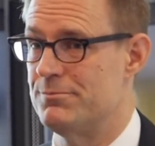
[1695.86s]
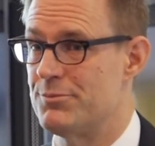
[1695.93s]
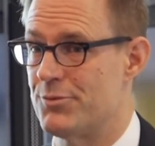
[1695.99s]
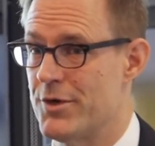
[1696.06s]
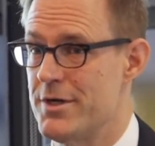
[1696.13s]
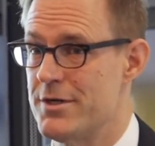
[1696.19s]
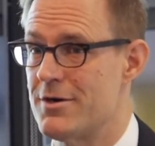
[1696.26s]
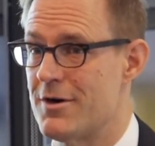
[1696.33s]

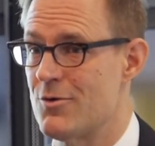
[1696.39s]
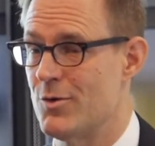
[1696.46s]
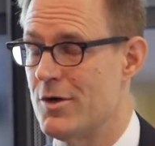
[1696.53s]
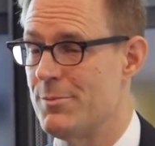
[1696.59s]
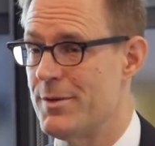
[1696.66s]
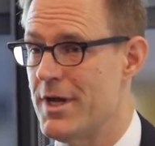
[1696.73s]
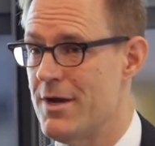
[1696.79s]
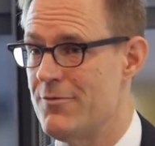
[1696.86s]
pretty darn
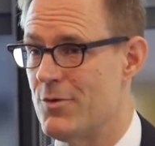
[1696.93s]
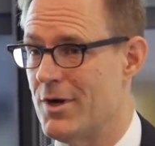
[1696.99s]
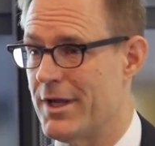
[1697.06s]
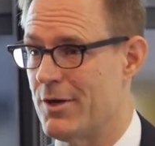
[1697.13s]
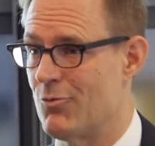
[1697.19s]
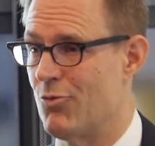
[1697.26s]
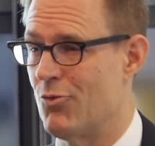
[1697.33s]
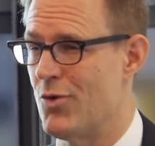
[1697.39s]
well behaved. They're
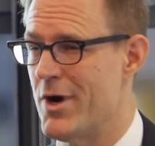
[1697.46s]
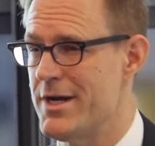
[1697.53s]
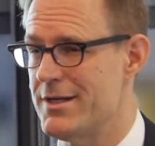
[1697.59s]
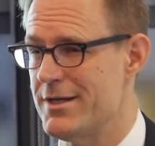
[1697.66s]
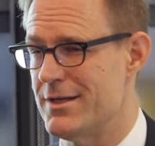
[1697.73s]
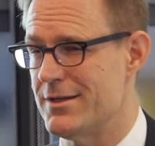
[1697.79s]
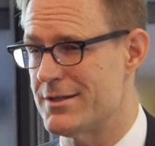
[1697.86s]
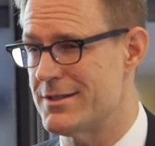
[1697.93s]
like right
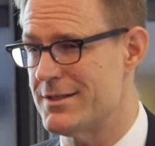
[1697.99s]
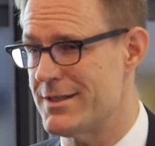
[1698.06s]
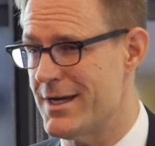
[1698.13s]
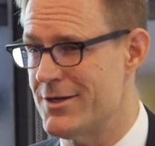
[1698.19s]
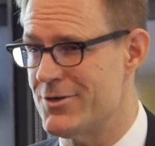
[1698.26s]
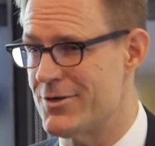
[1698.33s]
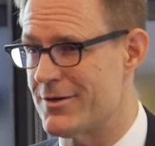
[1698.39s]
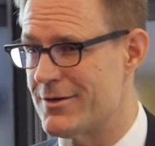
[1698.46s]
in the
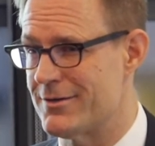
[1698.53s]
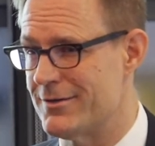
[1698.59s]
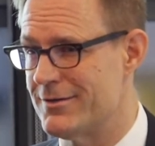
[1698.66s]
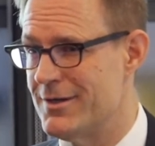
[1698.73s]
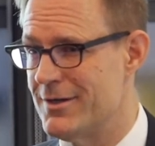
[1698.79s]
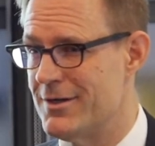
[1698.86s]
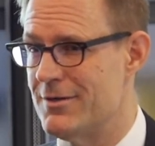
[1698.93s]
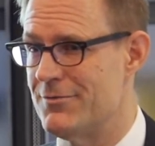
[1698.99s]
center
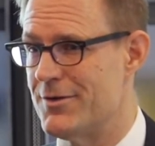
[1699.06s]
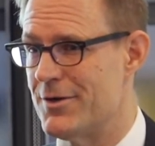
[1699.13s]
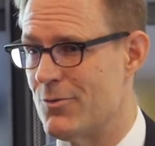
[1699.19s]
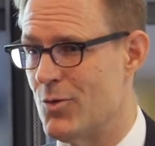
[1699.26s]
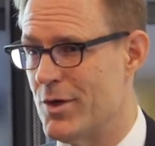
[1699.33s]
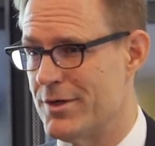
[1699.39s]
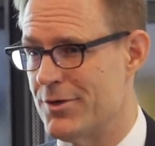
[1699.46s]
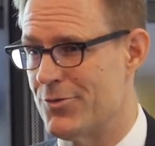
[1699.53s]
of their
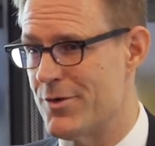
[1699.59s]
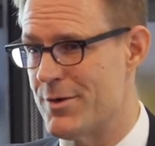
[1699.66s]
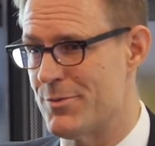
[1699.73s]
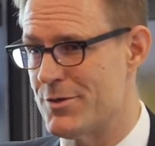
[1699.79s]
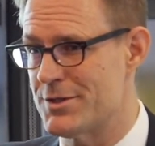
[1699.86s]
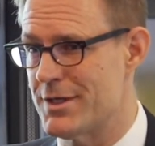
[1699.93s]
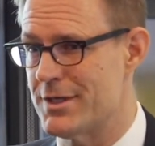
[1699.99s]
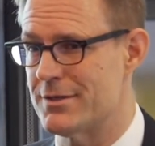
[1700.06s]

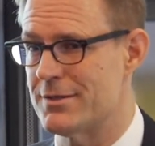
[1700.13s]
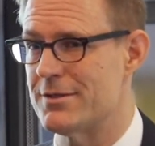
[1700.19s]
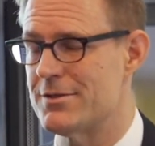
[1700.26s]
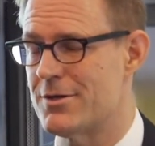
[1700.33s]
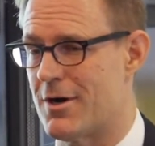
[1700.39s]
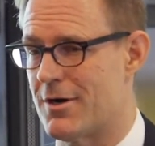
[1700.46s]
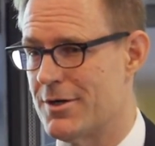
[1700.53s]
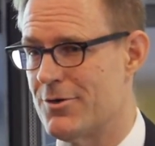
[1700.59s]
1-3%
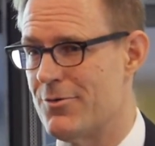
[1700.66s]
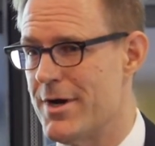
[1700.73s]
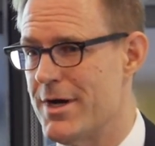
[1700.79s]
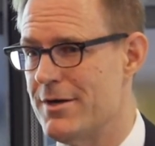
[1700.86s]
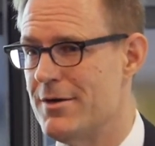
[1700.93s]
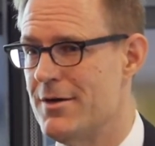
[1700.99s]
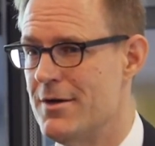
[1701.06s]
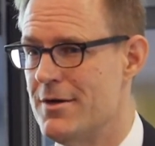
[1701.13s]
target
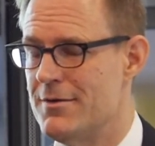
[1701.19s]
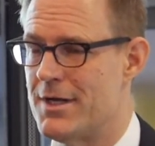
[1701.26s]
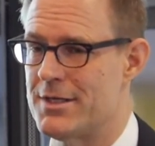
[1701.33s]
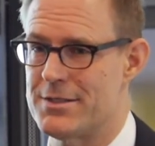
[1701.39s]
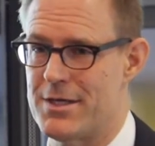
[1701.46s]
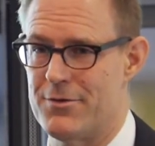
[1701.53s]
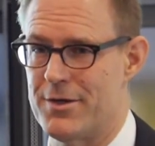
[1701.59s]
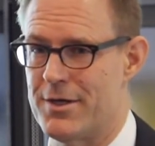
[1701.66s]
rate.
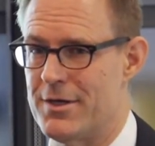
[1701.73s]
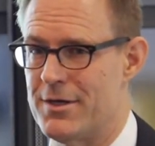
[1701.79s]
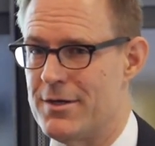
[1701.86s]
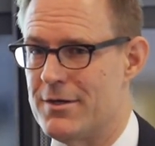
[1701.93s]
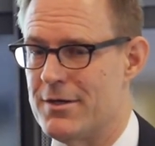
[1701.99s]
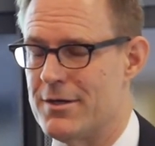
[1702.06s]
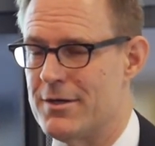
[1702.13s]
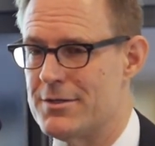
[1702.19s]
That's how
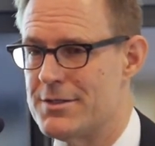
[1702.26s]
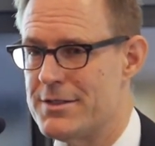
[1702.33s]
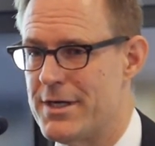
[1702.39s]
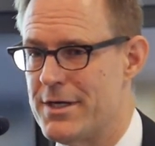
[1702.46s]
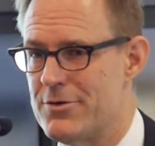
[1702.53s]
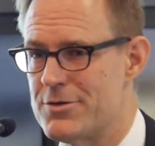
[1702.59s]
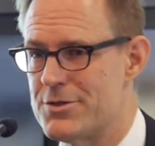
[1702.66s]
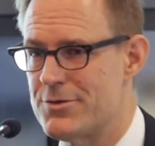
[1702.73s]
they
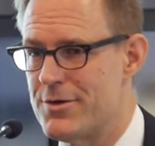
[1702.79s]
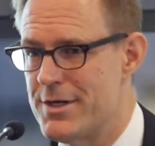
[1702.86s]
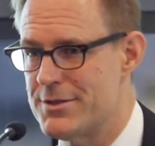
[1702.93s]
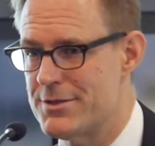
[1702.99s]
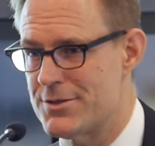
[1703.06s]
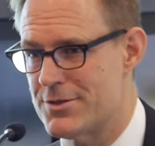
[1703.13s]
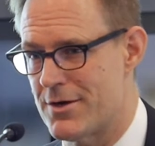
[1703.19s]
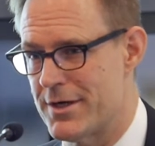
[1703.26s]
set interest
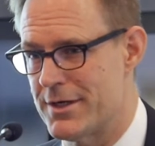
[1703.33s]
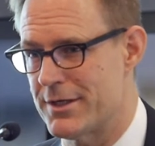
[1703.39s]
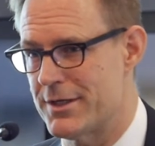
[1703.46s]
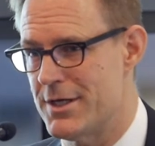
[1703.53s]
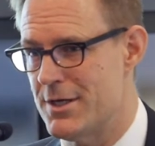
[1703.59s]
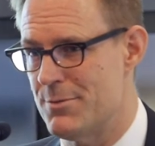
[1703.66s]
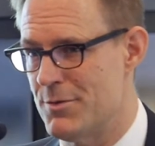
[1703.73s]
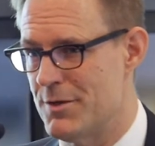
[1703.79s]
rates, is trying to
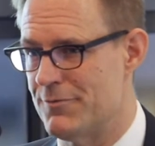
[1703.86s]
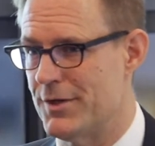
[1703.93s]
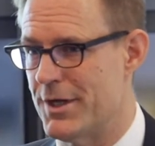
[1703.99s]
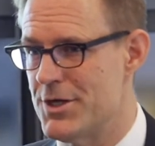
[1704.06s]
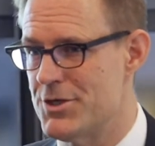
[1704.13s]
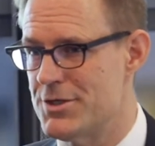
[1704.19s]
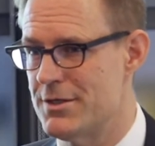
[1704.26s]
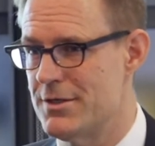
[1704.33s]
keep
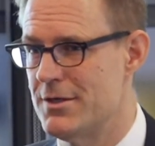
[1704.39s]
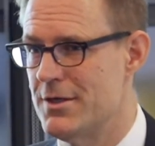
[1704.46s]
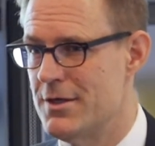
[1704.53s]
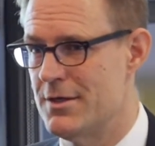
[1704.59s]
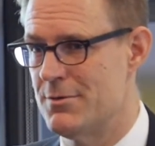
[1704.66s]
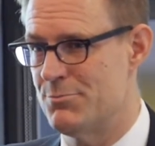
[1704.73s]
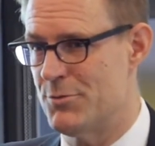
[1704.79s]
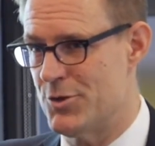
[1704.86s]
inflation
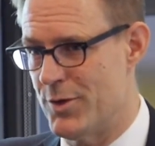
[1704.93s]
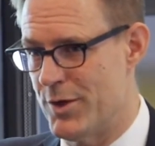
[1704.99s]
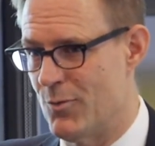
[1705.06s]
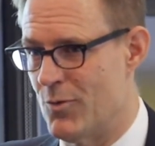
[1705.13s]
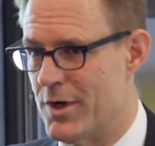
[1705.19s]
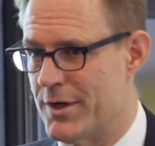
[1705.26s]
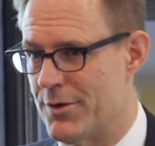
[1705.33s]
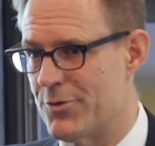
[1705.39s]
between
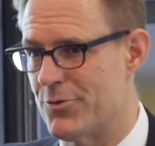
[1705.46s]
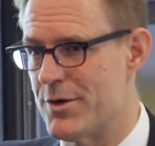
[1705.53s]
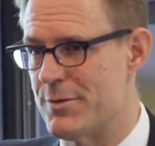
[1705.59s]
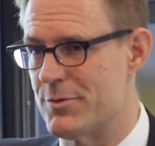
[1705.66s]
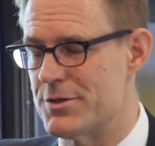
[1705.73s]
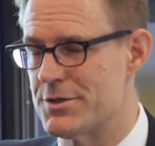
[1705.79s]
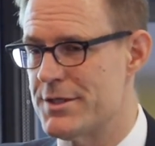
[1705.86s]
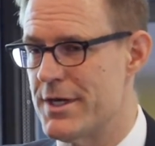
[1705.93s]

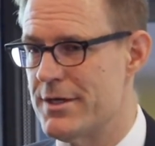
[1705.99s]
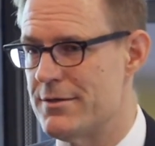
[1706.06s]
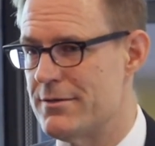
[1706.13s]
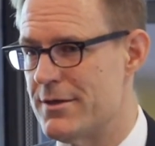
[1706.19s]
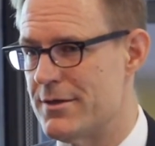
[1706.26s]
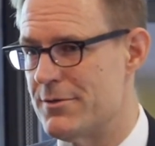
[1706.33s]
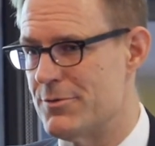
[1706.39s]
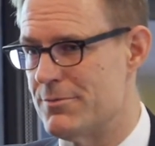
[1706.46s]

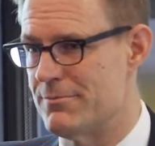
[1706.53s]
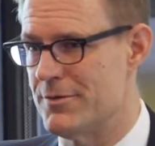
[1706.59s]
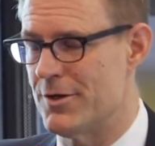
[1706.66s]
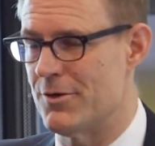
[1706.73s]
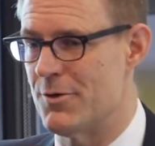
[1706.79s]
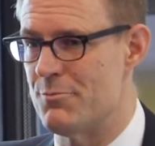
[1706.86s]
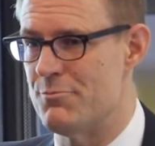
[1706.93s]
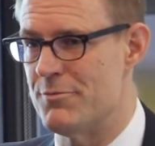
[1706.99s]
1-3%. And you
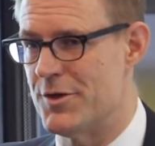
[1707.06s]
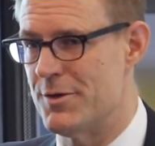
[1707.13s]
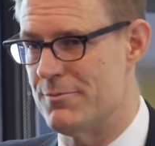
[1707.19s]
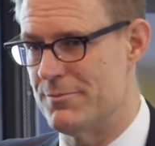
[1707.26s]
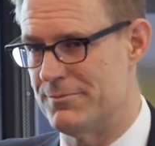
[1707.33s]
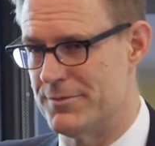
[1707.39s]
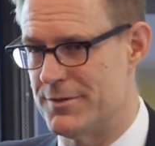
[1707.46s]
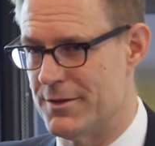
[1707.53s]
know,
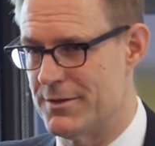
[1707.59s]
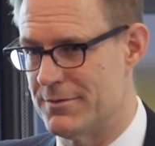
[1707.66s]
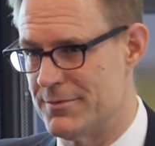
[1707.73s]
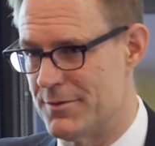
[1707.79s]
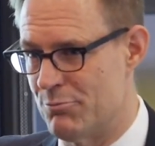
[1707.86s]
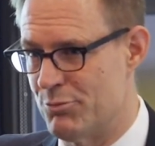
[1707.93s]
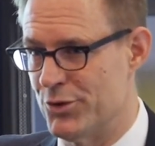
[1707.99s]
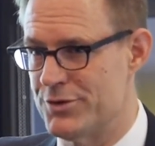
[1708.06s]

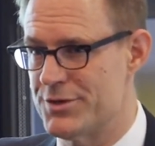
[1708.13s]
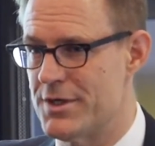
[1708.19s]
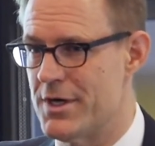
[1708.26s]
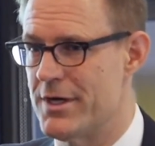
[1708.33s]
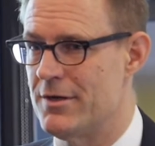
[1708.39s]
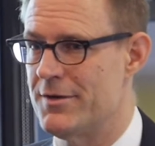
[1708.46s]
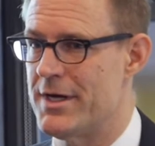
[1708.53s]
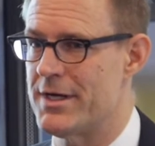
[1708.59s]
the
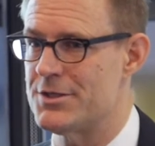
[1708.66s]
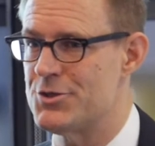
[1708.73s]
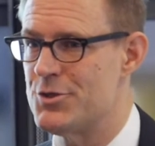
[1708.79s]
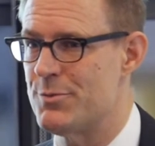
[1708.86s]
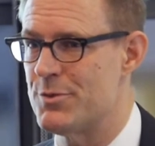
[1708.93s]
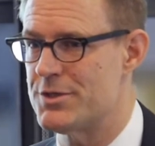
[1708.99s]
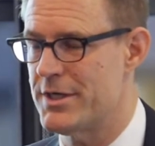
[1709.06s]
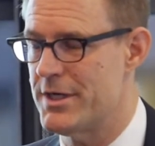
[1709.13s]
bullseye on that is
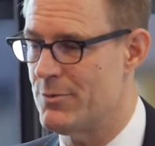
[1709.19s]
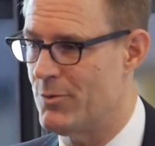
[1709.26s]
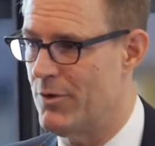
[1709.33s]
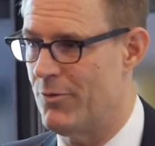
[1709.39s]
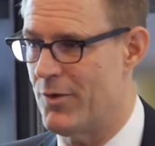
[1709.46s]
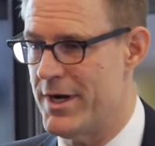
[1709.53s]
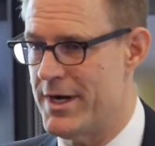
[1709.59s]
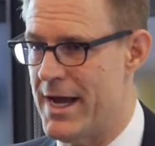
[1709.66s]
2%. We're
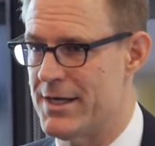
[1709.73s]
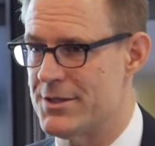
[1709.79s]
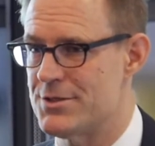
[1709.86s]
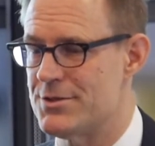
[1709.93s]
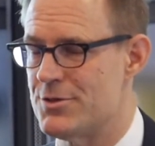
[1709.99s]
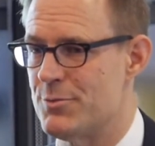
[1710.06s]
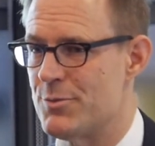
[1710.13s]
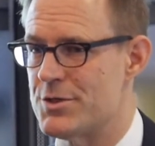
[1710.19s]
right at
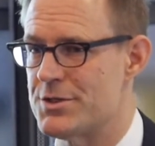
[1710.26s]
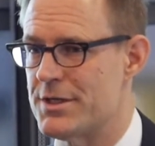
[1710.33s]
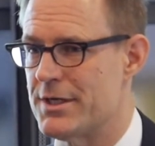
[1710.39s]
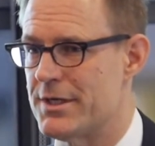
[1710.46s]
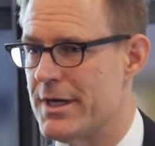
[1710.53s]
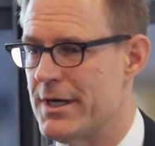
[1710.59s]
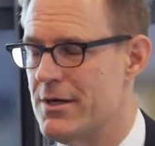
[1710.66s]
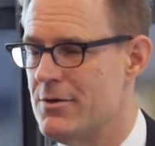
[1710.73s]

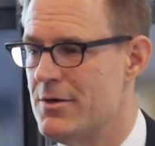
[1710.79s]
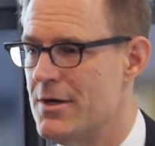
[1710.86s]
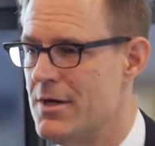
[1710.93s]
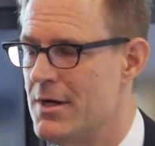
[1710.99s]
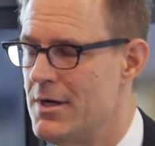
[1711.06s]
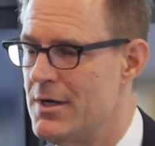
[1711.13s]
2% now.